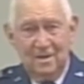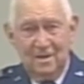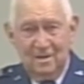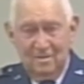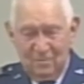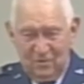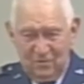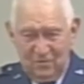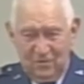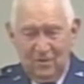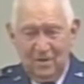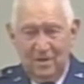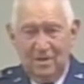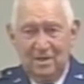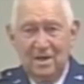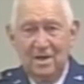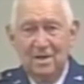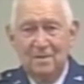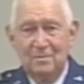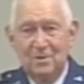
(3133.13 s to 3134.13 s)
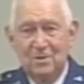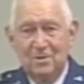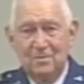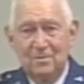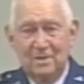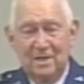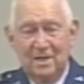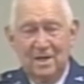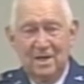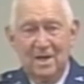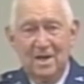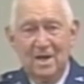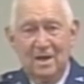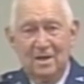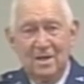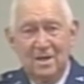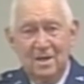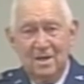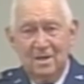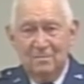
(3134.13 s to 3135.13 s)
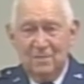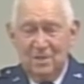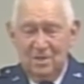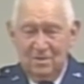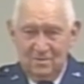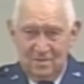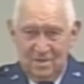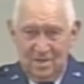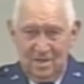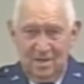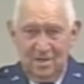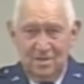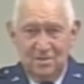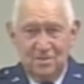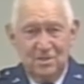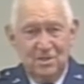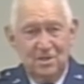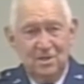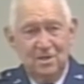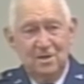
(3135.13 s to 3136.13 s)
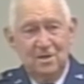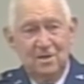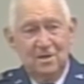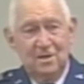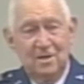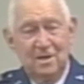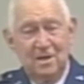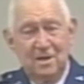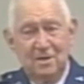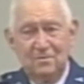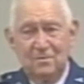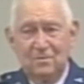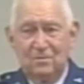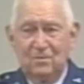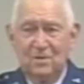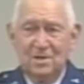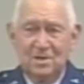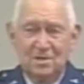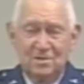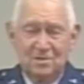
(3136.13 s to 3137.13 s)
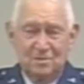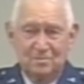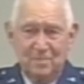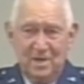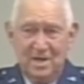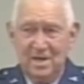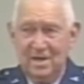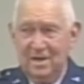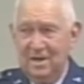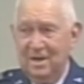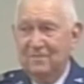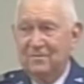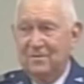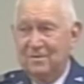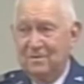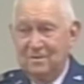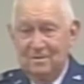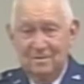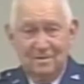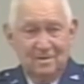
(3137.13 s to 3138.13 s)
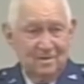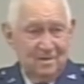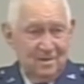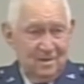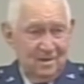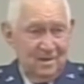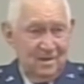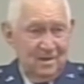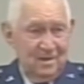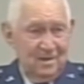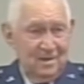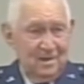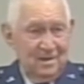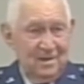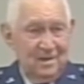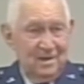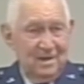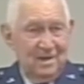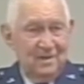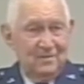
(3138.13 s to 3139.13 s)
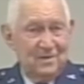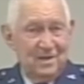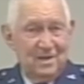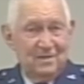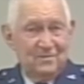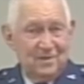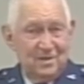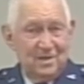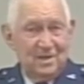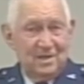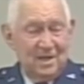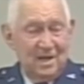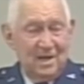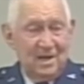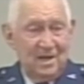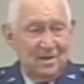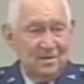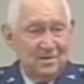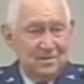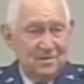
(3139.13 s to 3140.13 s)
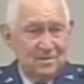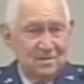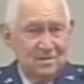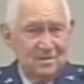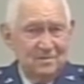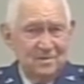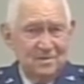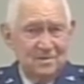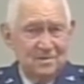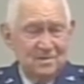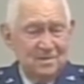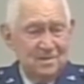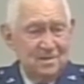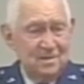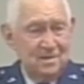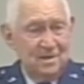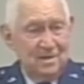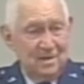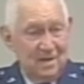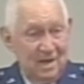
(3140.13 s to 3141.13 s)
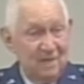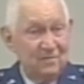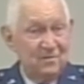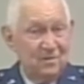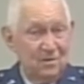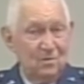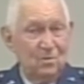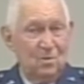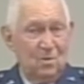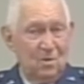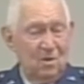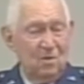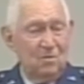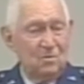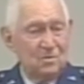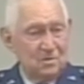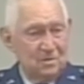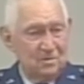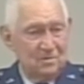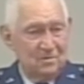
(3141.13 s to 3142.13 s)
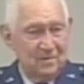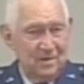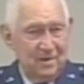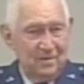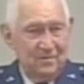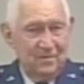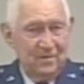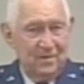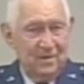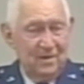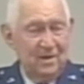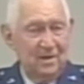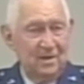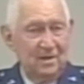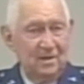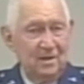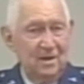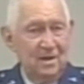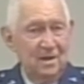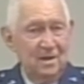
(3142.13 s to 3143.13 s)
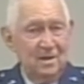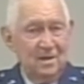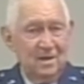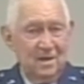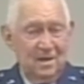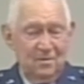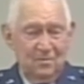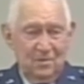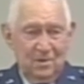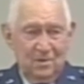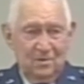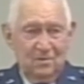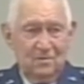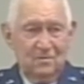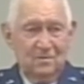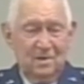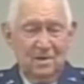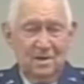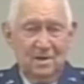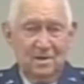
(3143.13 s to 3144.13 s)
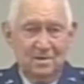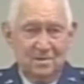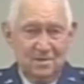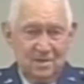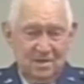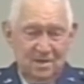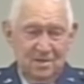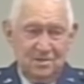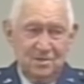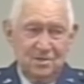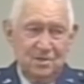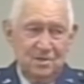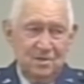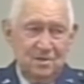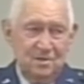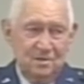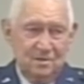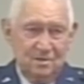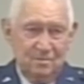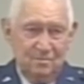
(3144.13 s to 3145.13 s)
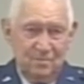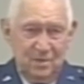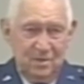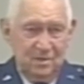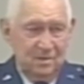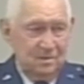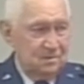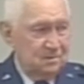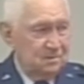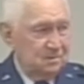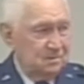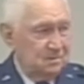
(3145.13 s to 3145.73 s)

before he came home and got out, but he was an engineer, and he went to Japan after the after after he got out of the service, and after the war was over and everything, and he went over there as an engineer to build,